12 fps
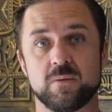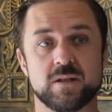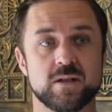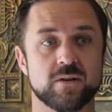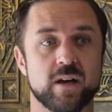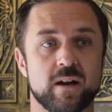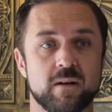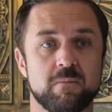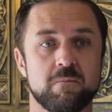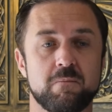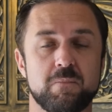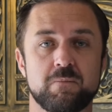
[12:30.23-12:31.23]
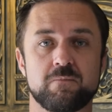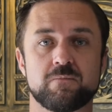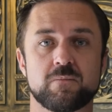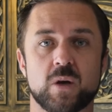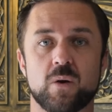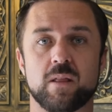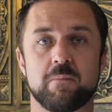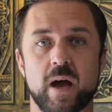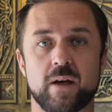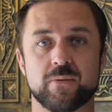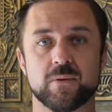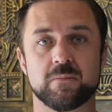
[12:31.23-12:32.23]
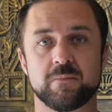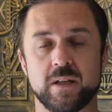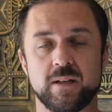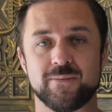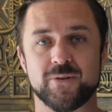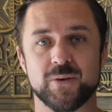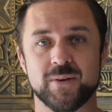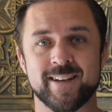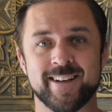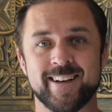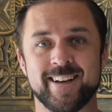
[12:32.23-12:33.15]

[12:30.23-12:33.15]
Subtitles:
We still gotta go to the bathroom, eat food,